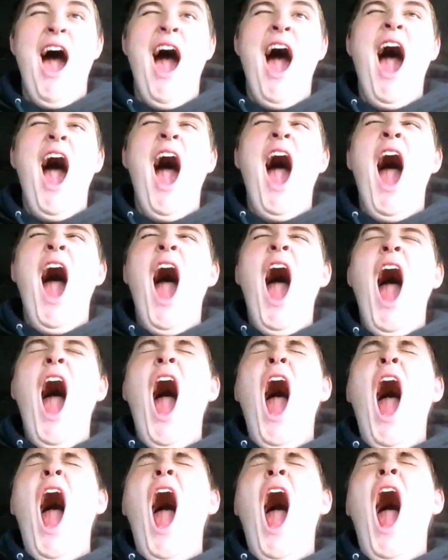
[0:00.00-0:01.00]

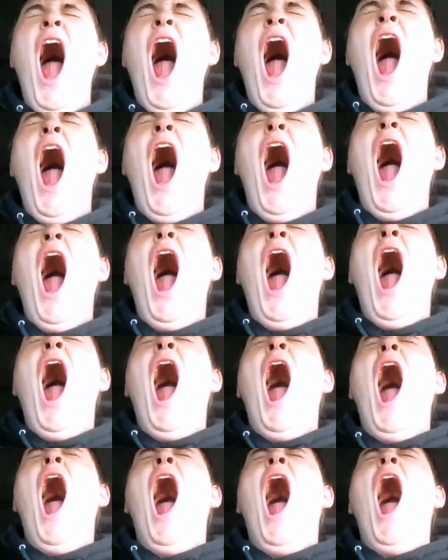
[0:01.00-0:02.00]

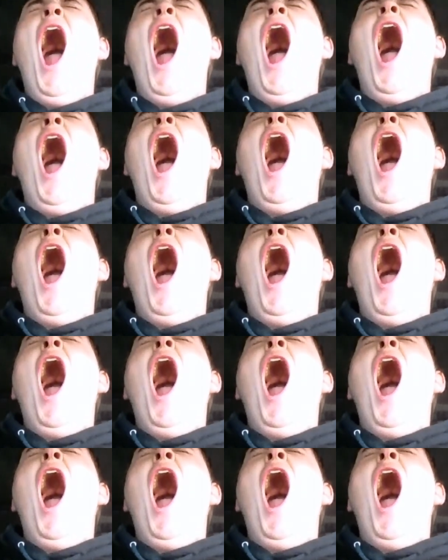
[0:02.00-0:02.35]
Nobody speaks.